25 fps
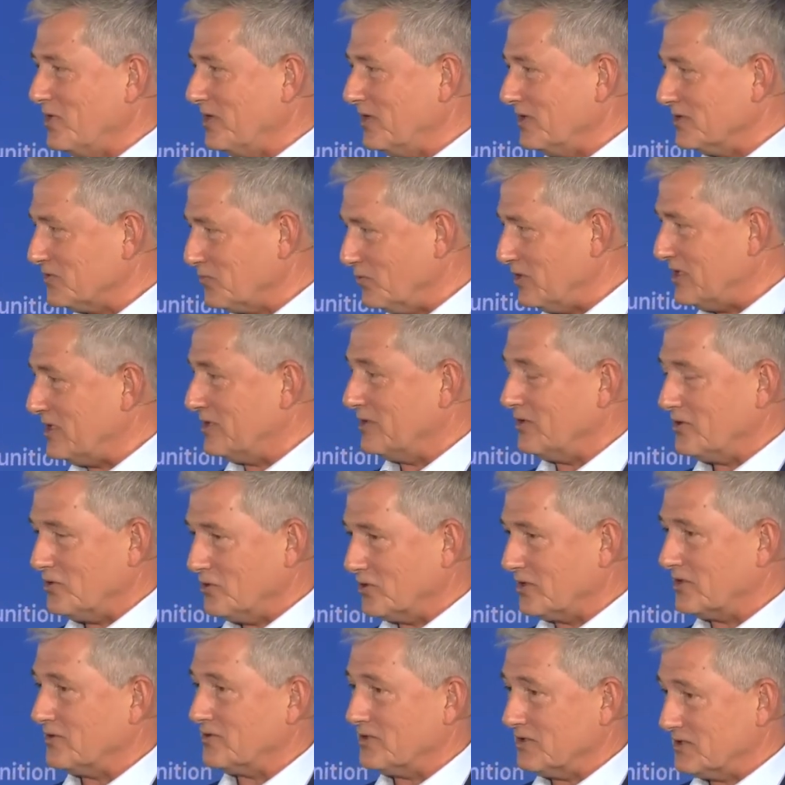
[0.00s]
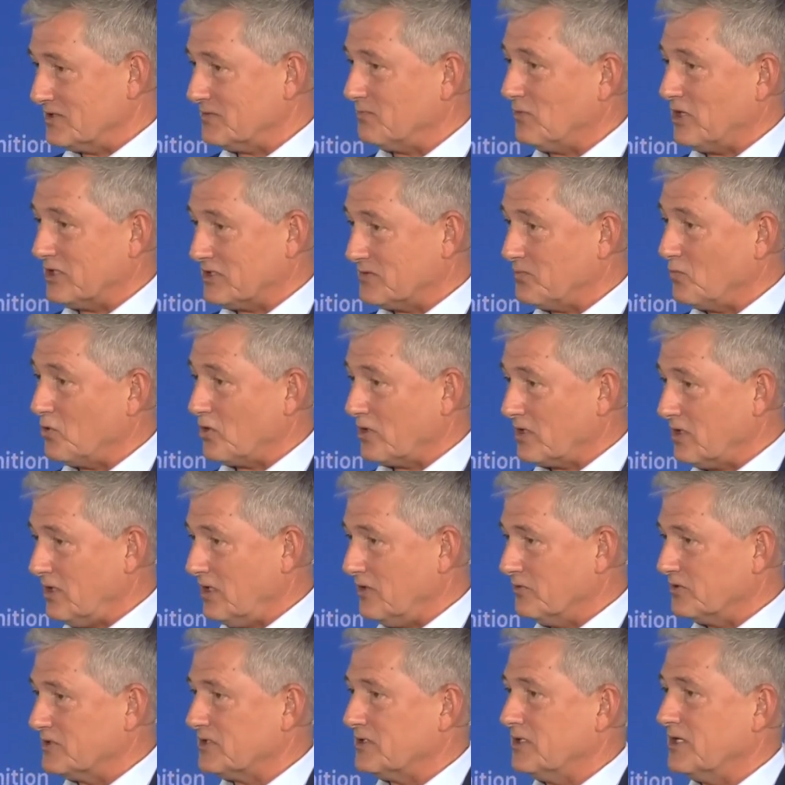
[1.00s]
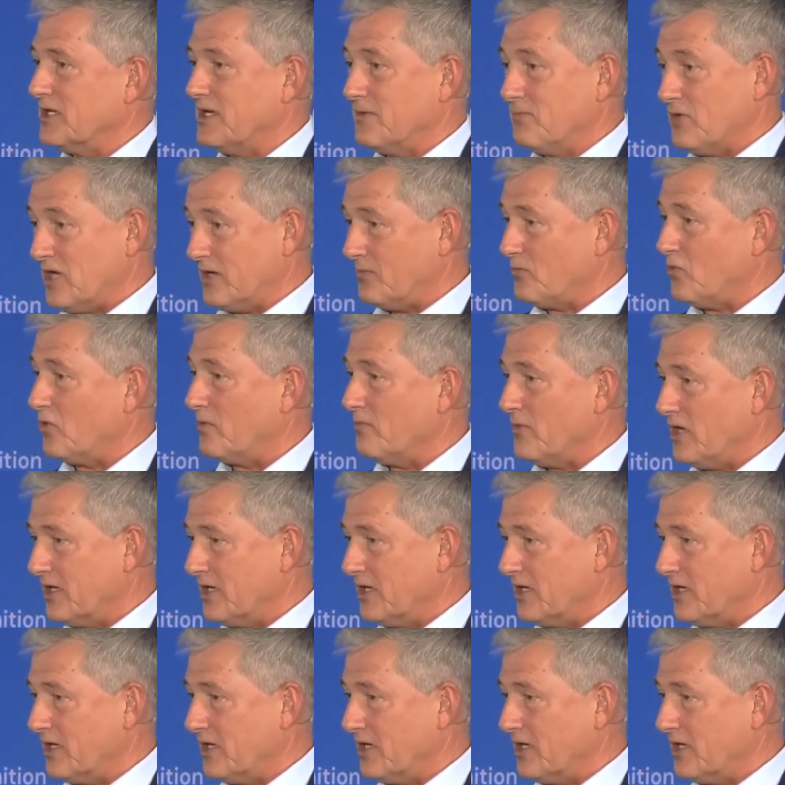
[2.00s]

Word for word: was we need to look at this much more closely and make more